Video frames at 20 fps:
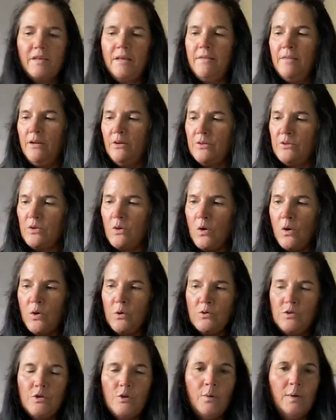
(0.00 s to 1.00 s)
There's
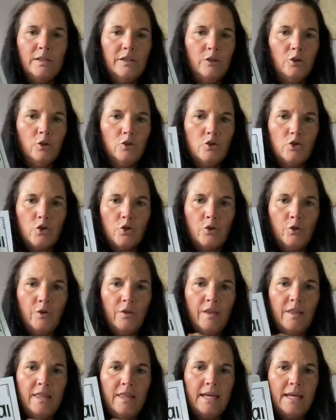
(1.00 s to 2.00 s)
also a little journal
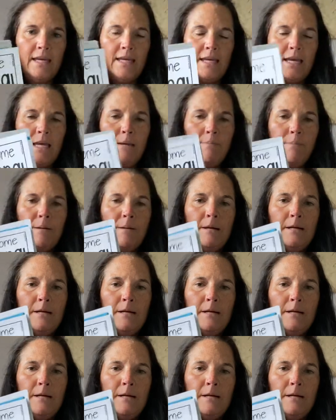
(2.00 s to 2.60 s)
that they can keep.